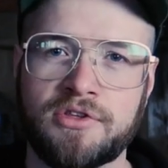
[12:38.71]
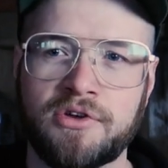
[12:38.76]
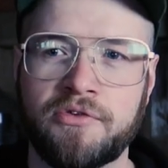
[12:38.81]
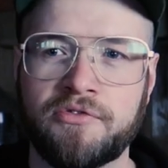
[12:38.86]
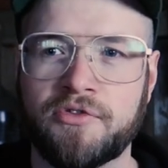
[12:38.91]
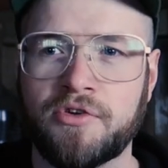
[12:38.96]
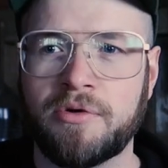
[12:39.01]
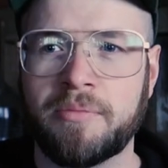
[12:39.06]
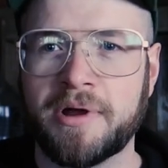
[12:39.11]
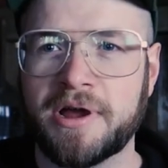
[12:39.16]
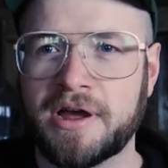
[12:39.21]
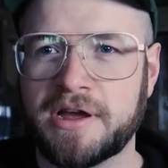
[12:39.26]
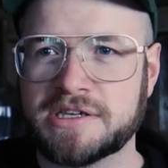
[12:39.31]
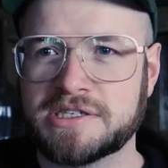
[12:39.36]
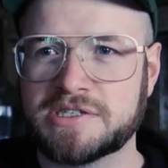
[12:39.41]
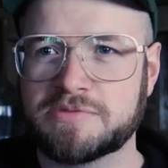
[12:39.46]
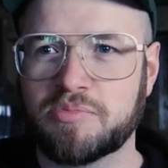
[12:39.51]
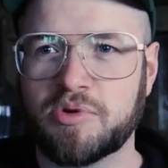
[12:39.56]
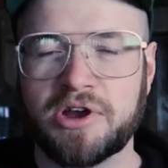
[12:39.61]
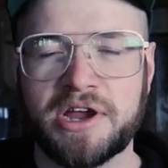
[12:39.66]
So for a
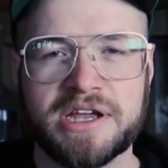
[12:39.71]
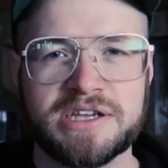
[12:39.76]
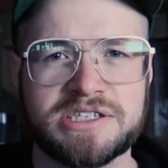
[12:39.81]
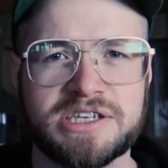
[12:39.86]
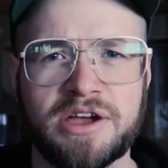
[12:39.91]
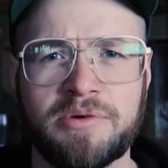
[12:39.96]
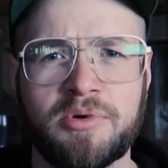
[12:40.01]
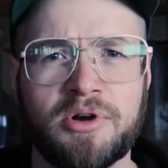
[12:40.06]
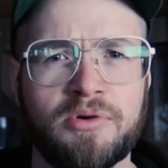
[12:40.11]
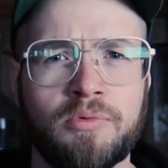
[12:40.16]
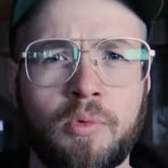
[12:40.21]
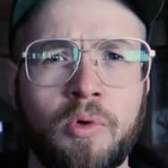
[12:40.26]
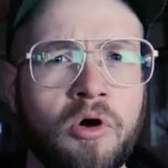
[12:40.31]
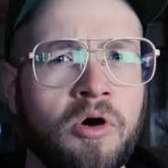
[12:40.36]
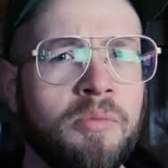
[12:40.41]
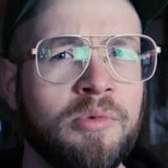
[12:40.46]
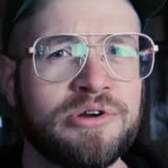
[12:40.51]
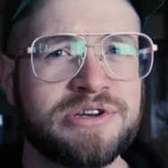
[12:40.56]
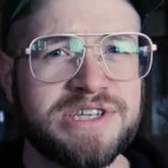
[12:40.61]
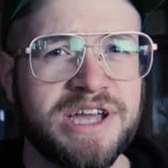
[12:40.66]
spring, summer,
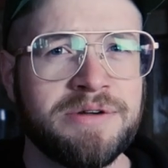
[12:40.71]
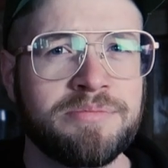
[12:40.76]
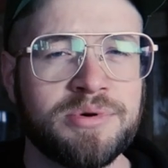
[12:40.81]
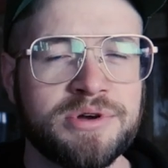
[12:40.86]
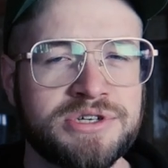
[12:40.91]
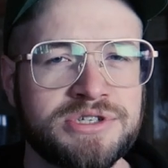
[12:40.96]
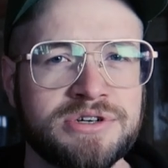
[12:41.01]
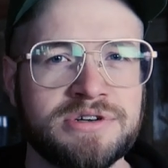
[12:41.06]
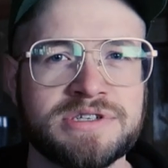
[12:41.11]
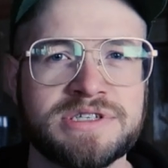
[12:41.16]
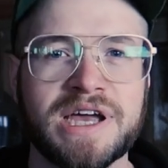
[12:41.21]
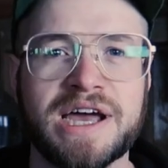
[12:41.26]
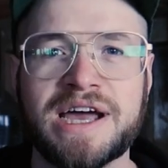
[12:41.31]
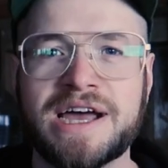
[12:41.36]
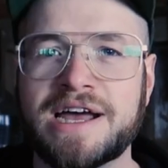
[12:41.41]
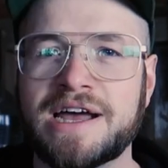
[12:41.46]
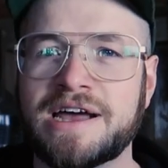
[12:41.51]
warmer temperatures,